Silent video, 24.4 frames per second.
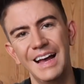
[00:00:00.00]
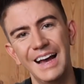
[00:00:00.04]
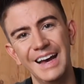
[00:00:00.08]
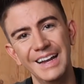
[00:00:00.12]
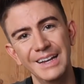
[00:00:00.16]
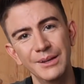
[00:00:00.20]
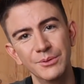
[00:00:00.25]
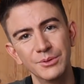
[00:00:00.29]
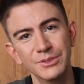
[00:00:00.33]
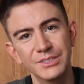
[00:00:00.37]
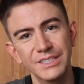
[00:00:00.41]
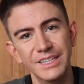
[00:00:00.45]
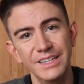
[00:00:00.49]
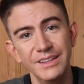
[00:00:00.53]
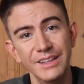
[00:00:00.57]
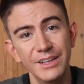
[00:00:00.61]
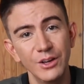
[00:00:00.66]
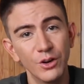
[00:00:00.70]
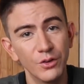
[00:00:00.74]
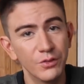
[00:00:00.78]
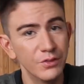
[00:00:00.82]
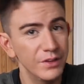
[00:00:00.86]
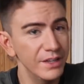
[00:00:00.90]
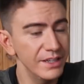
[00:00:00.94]
and it was in
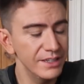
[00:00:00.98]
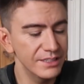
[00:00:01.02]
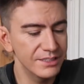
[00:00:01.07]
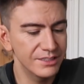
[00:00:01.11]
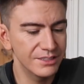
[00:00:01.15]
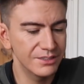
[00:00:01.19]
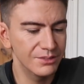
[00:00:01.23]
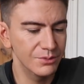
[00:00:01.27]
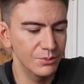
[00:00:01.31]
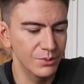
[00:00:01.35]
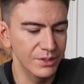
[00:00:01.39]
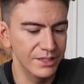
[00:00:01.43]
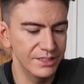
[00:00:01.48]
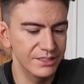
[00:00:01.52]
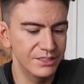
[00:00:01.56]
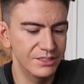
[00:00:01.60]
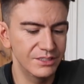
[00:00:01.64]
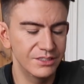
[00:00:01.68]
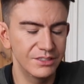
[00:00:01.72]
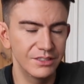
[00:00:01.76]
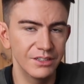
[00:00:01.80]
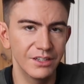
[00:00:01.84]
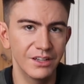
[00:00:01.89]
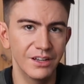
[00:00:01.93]
the office,
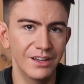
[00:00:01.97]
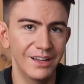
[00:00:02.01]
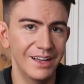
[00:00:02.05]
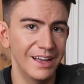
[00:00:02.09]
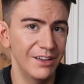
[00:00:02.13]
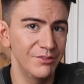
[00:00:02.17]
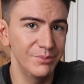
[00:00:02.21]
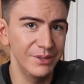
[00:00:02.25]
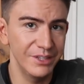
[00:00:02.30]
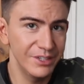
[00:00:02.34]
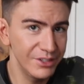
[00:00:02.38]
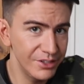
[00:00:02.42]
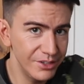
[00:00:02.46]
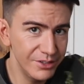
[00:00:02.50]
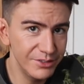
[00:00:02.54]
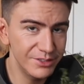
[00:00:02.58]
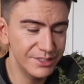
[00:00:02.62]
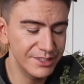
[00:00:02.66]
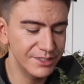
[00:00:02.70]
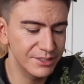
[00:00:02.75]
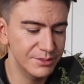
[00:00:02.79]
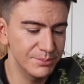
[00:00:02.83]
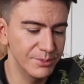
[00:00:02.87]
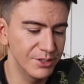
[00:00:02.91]
which I haven't been
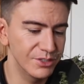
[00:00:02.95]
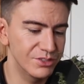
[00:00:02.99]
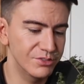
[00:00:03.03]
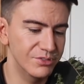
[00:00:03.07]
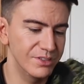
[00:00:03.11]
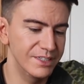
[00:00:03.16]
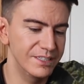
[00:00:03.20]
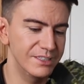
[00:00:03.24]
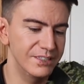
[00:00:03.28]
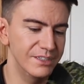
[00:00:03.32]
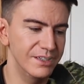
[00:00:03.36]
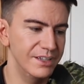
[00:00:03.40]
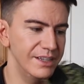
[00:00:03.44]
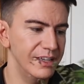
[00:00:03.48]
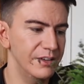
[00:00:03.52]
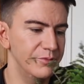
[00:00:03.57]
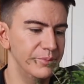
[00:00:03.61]
using as much recently.